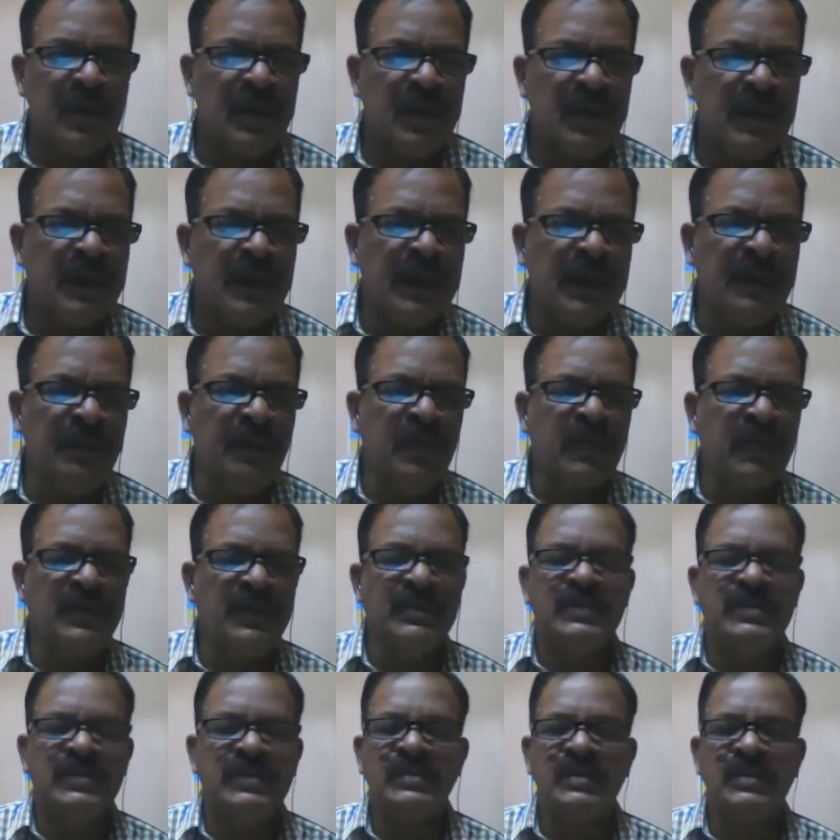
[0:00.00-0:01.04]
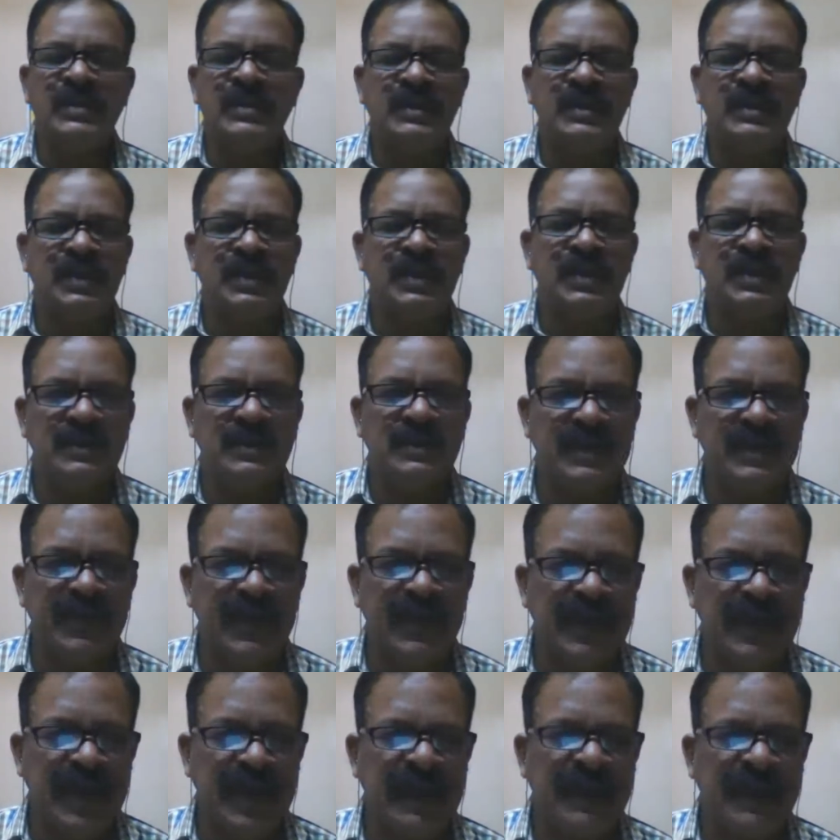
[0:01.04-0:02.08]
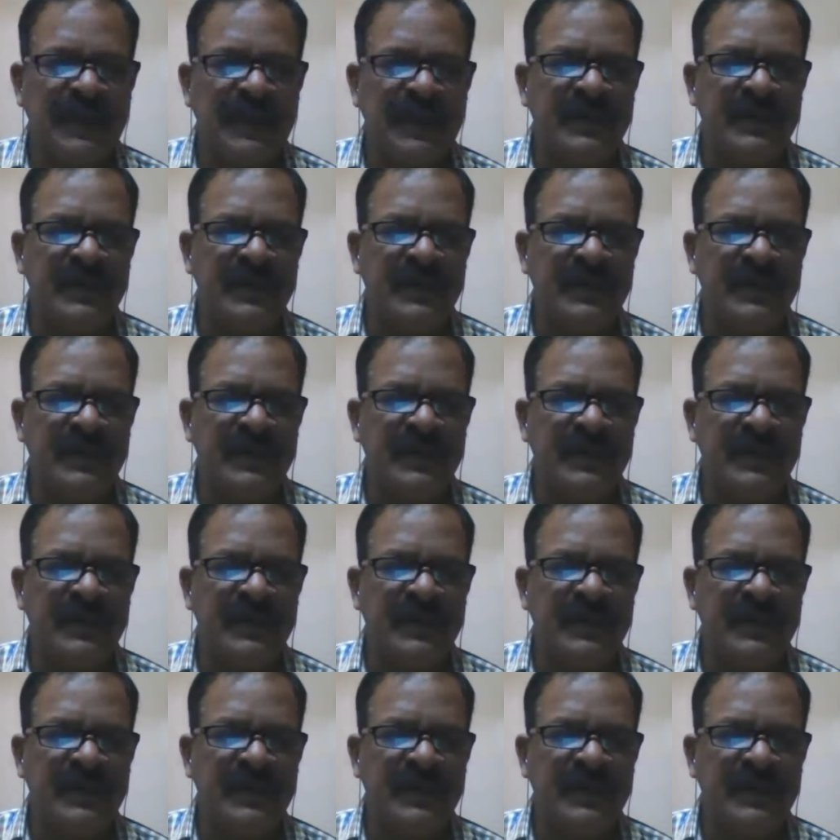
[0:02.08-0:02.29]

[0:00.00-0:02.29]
D. Morris in uh, 79.